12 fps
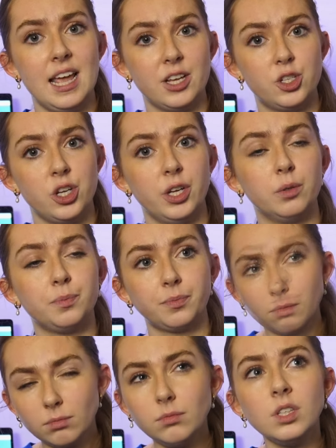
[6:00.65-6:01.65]
issue
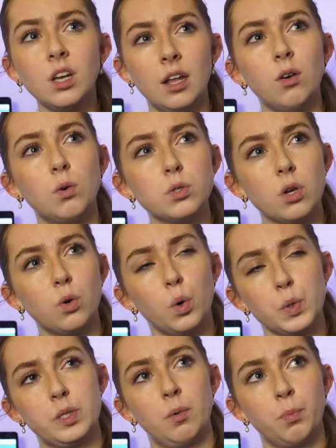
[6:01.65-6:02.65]
can also
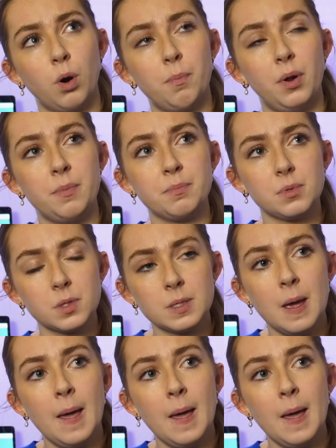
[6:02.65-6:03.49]
cause some problems.